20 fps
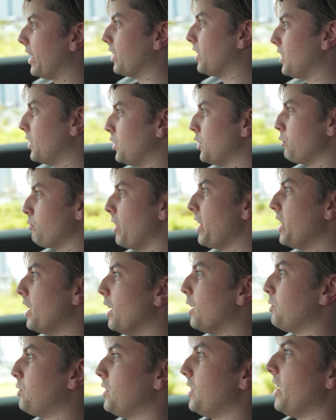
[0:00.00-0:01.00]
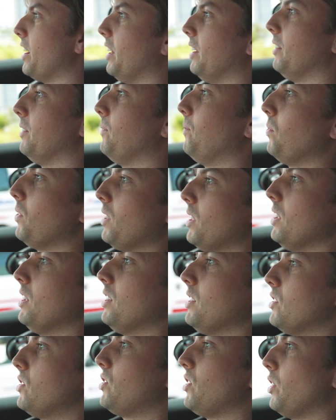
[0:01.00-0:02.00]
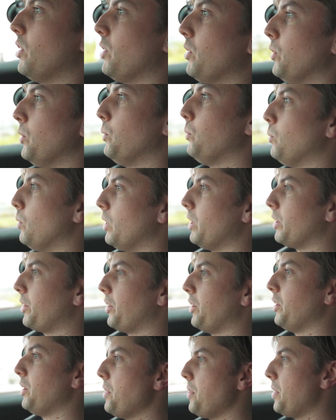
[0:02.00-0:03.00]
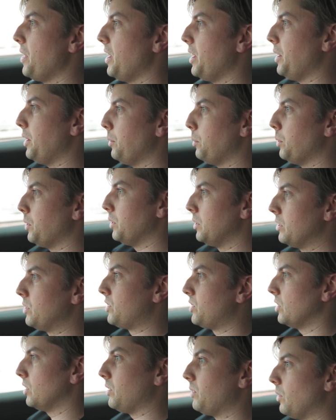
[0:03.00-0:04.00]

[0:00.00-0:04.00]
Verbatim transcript: got a good read after that. So what occurred there was,